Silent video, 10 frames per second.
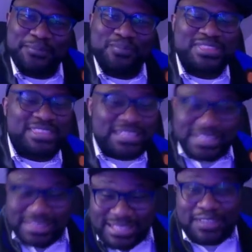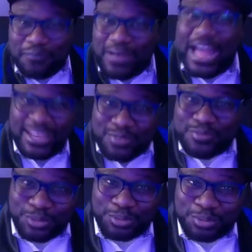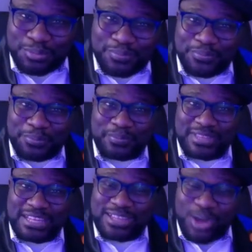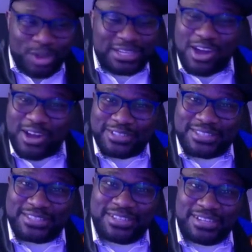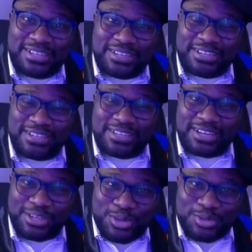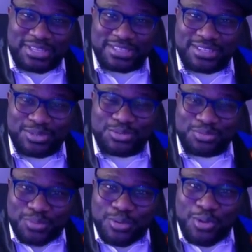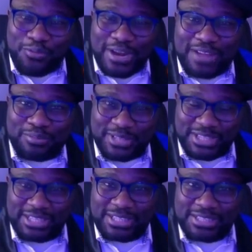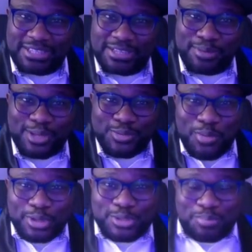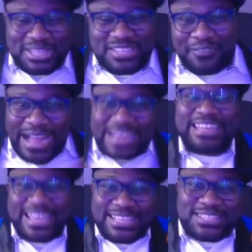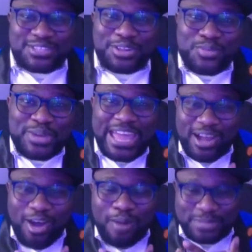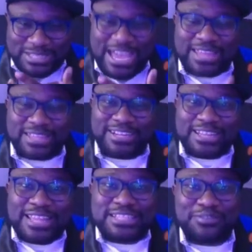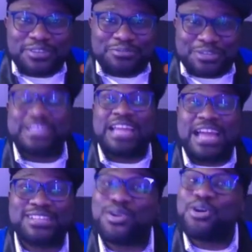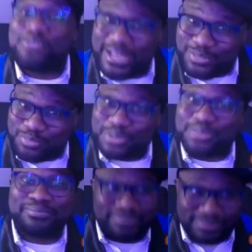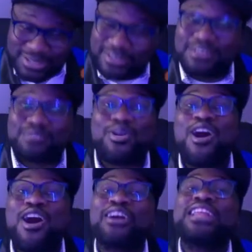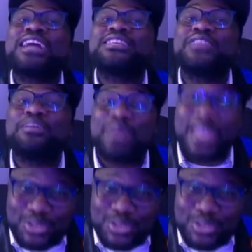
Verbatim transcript: The, the divide and rule that the oligarchs are using to rule over everybody. Because when we're too busy fighting against each other, we can't come together and collectively realize, all right, bro, we're all collectively being